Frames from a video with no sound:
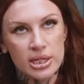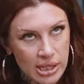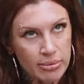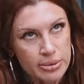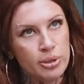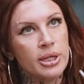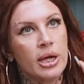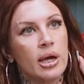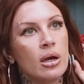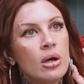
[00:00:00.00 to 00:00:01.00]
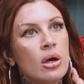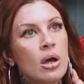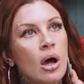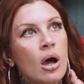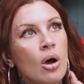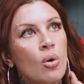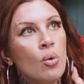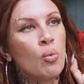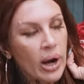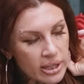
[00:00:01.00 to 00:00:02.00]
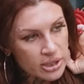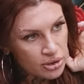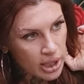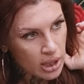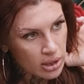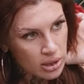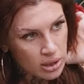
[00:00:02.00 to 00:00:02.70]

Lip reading: It is Japanese porn. Yeah, yeah. Why do they do that?